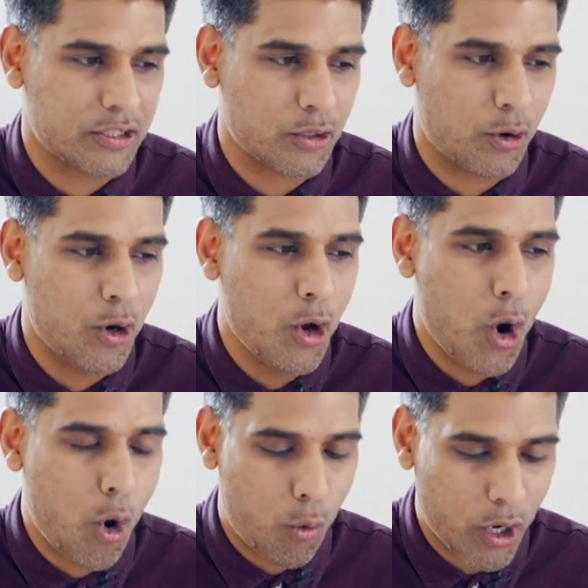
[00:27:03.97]
So,
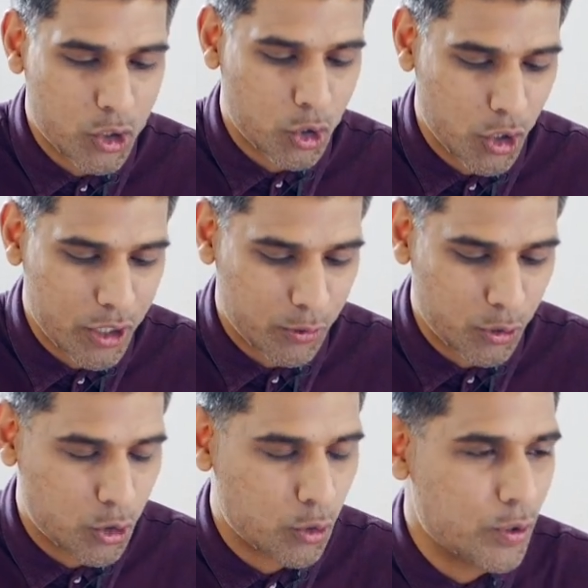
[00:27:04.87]
what sh
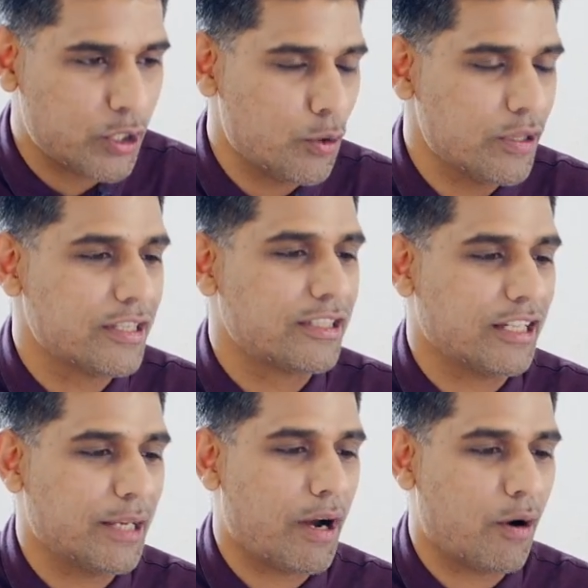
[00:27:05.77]
uh, should we do in this
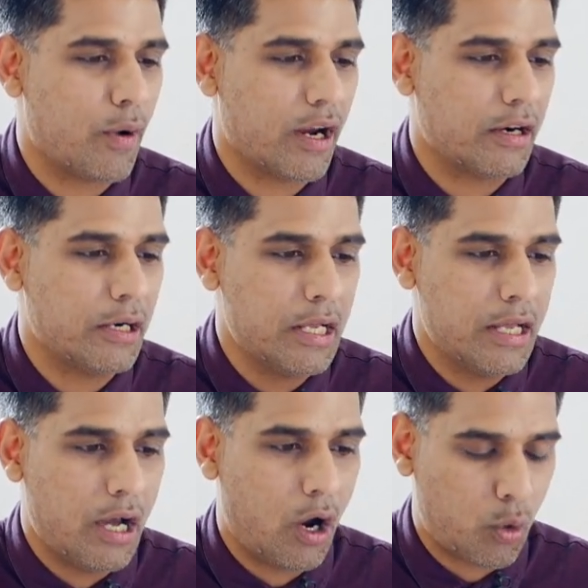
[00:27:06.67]
dilemma where
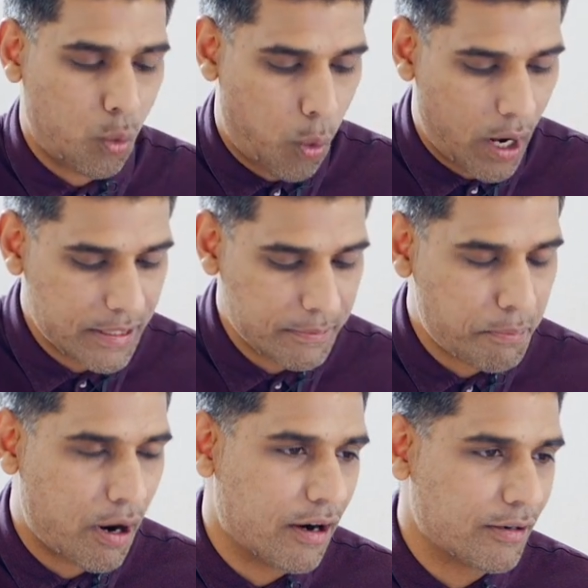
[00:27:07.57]
on
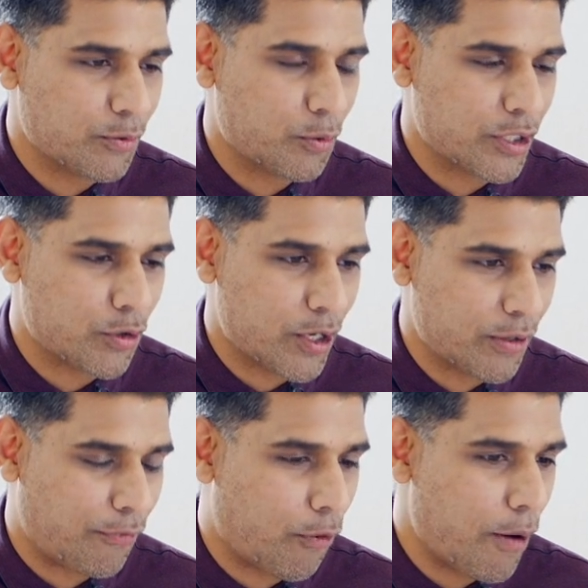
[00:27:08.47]
one part we're trying
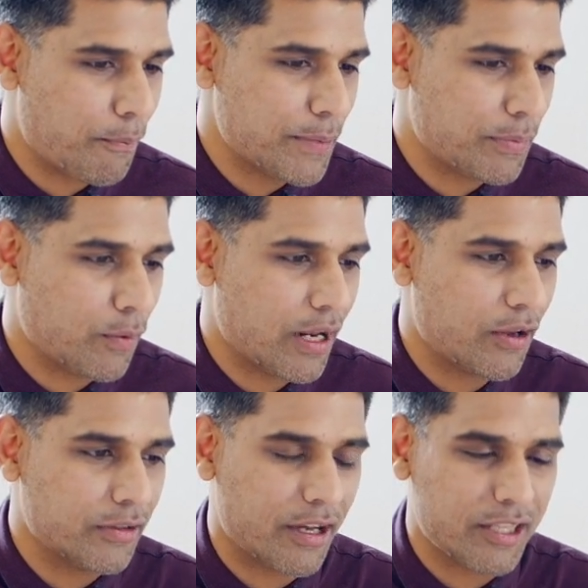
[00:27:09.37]
to inform people while
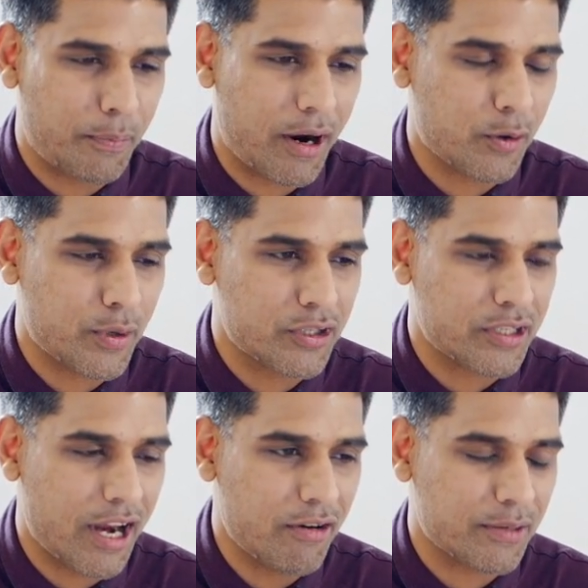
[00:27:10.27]
on the other part we're
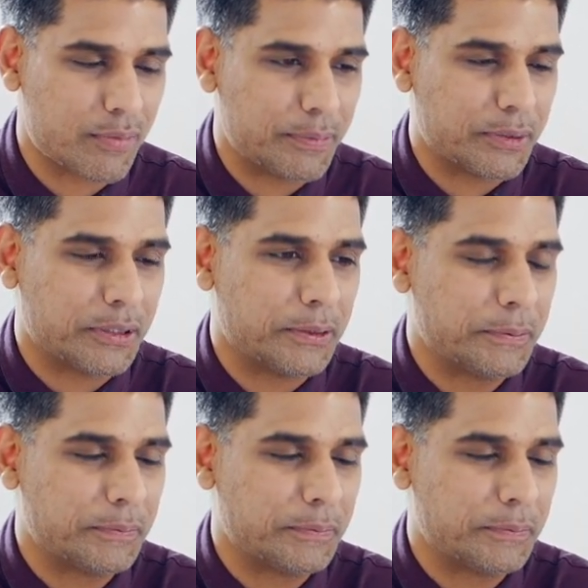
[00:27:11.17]
scaring people?